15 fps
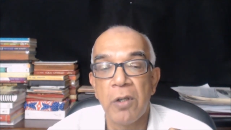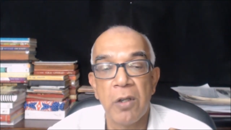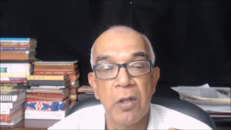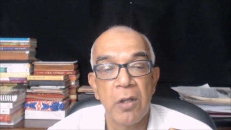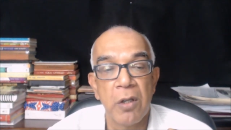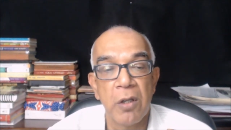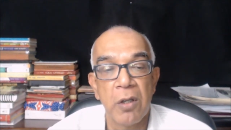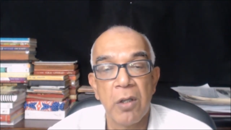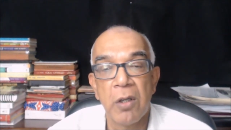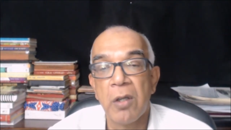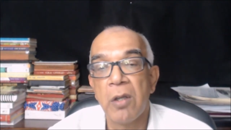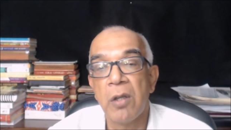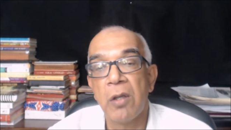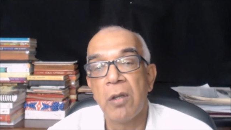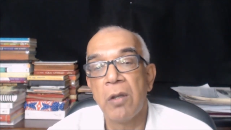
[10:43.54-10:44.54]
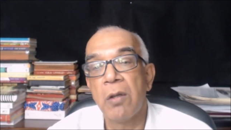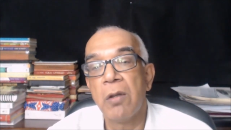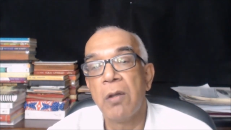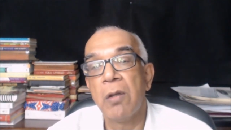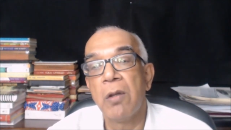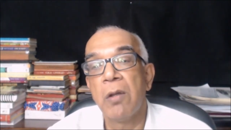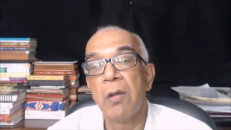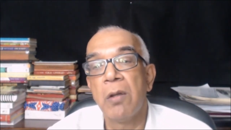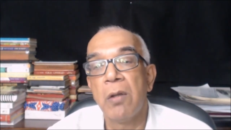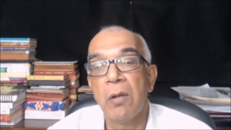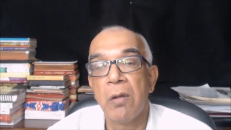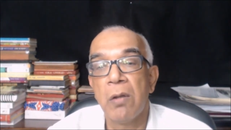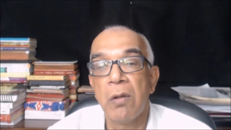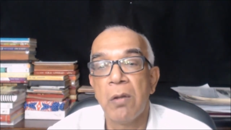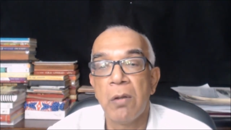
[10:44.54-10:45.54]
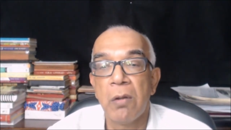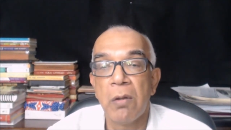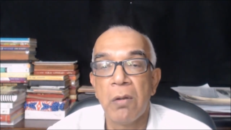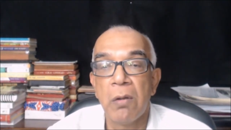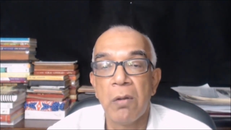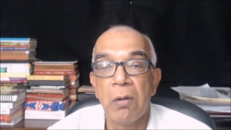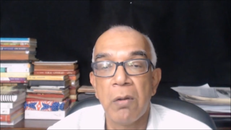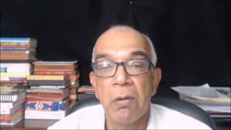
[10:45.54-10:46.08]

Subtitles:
Nothing is said.